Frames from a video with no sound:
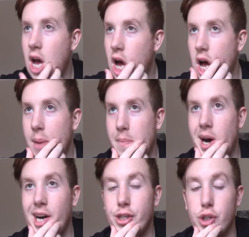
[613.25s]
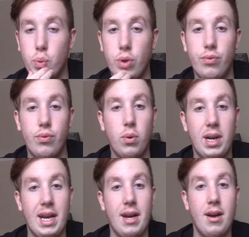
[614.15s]
I just wouldn't rule
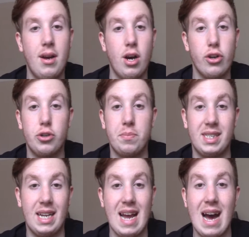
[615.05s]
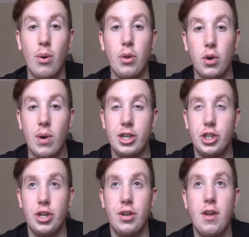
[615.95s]
it 100% out of the
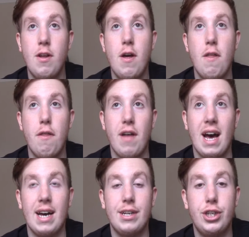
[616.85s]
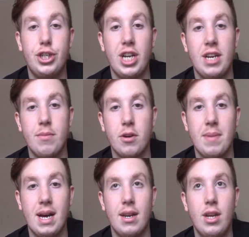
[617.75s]
question that Shane
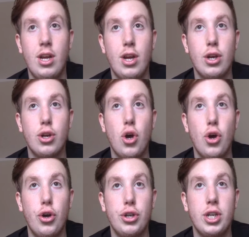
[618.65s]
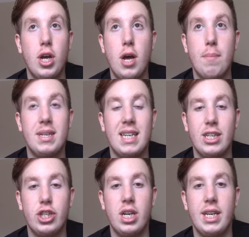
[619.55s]
McMahon could
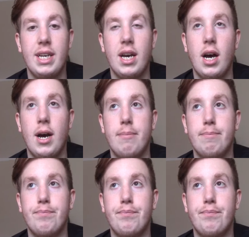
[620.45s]
potentially, I